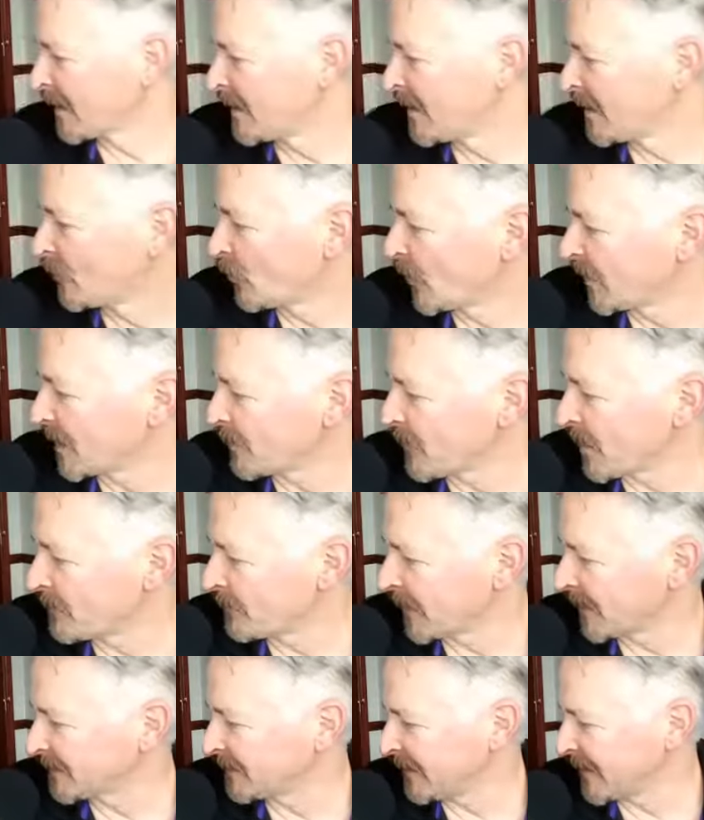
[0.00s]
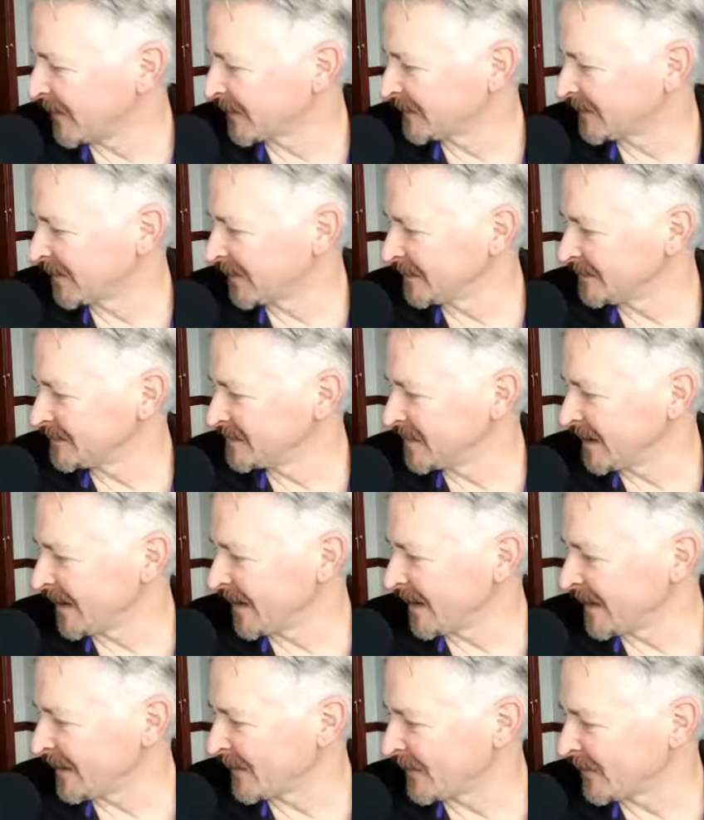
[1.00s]
When I'm Up, I Can't Get
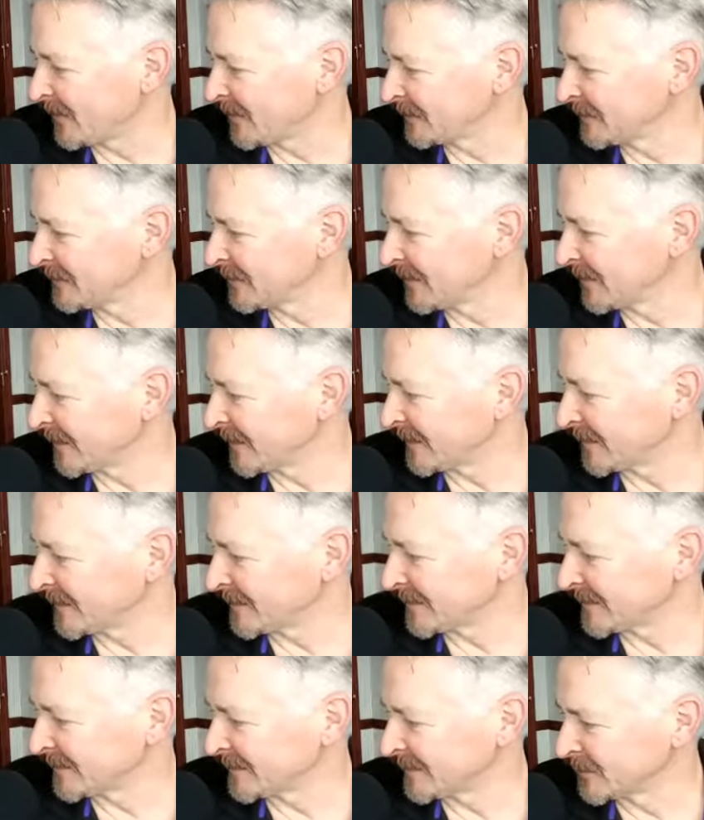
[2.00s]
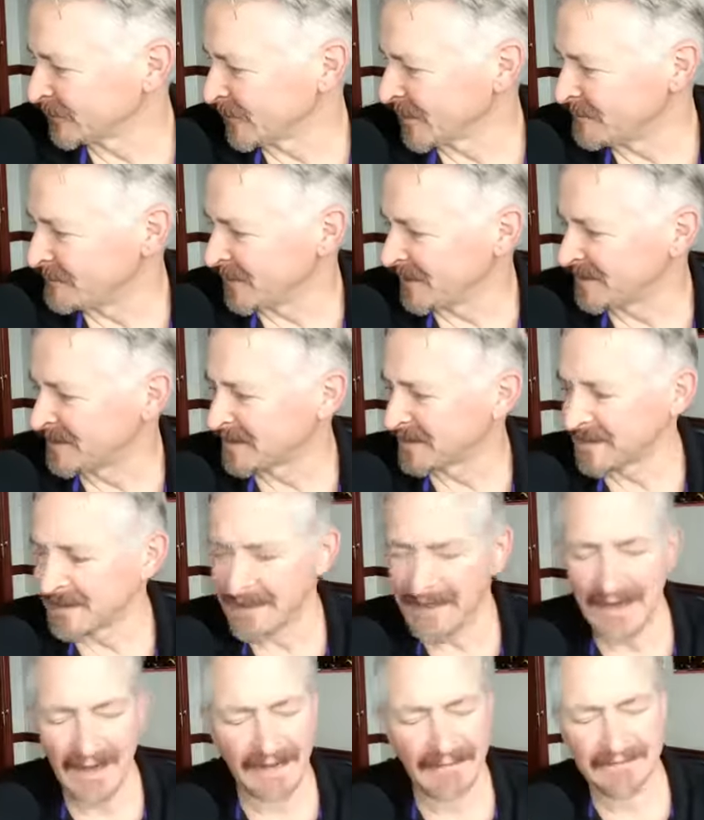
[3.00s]
Down, Great Big
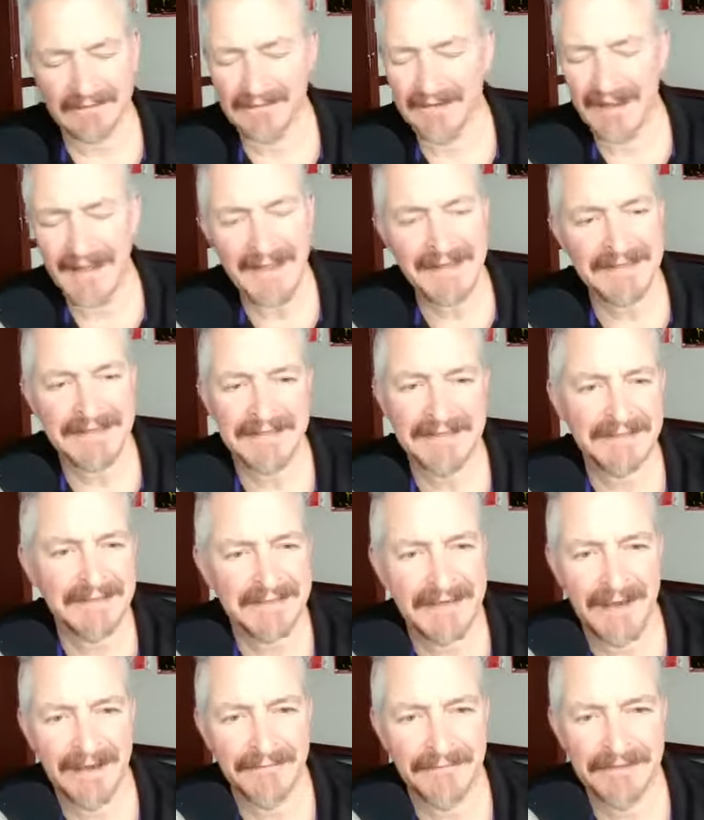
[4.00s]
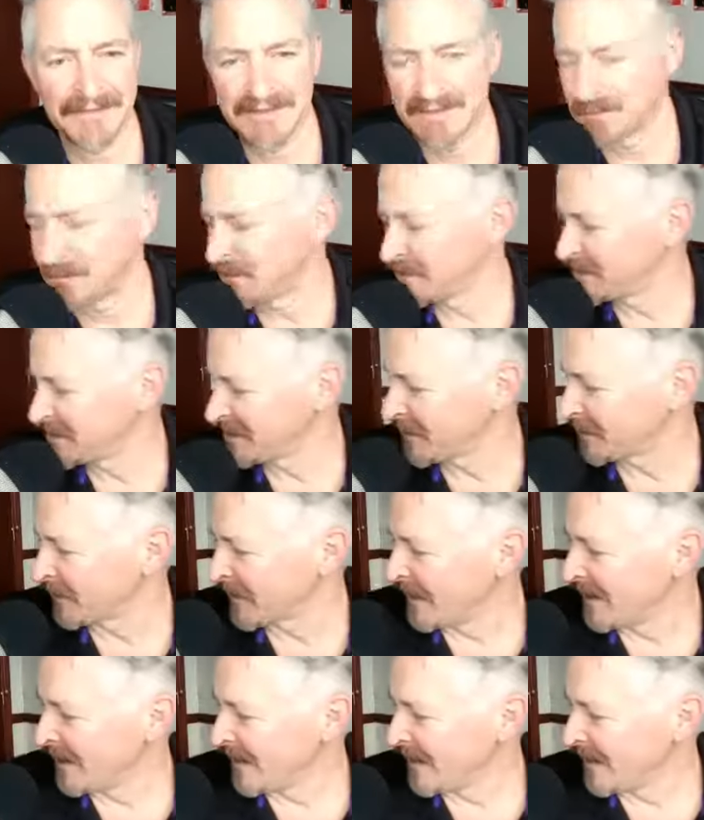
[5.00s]
Sea, a classic song for just boosting you up.